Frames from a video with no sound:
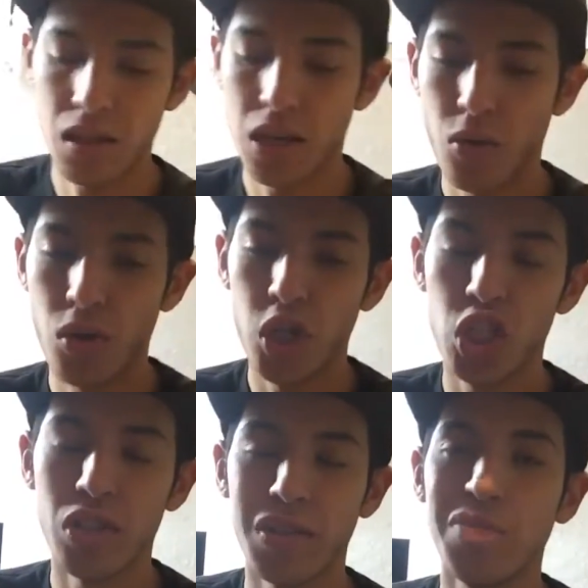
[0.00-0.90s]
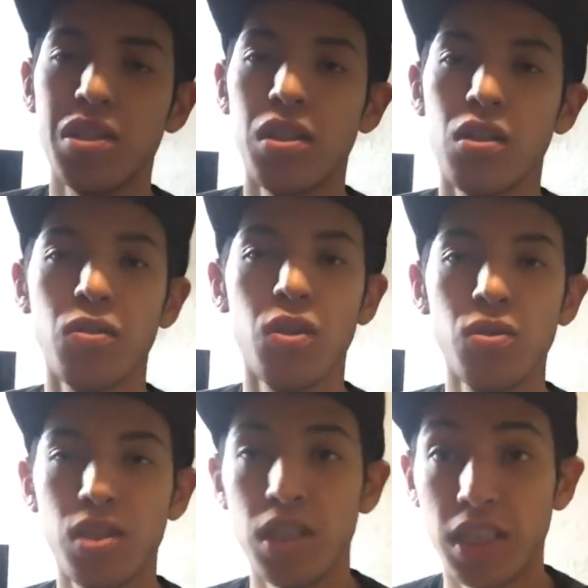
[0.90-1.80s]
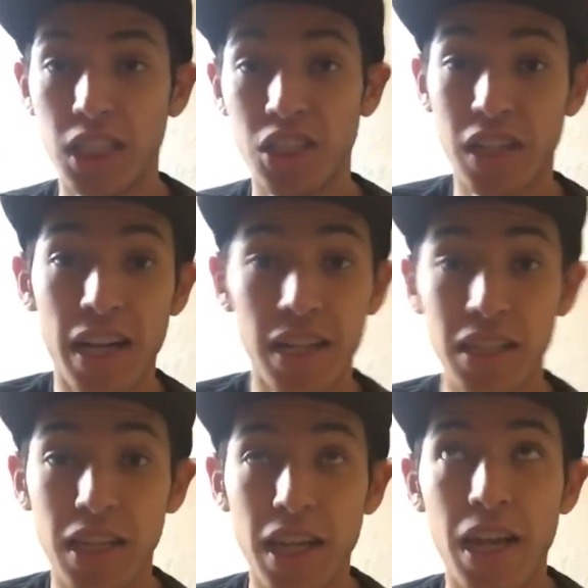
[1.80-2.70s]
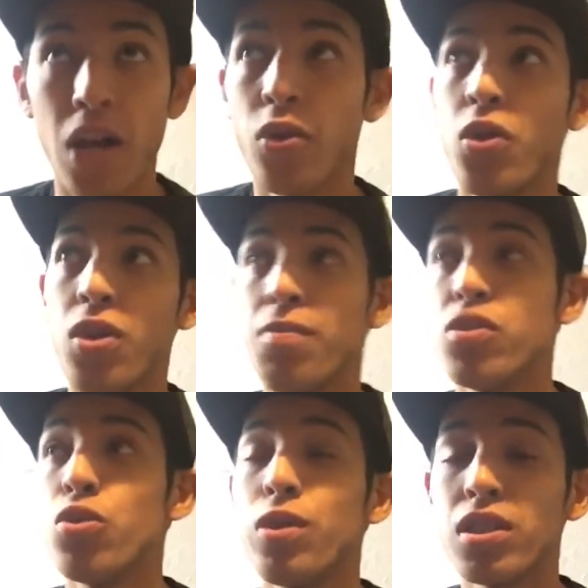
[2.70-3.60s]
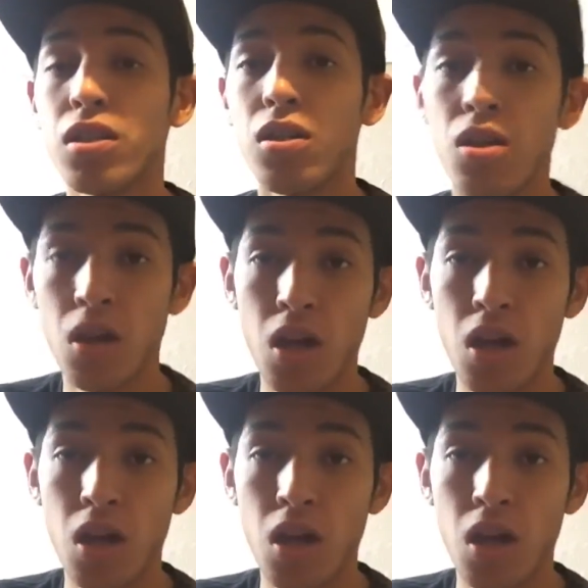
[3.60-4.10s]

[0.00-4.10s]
I ordered some silicone hoses. It just got here today. I ordered them two weeks ago.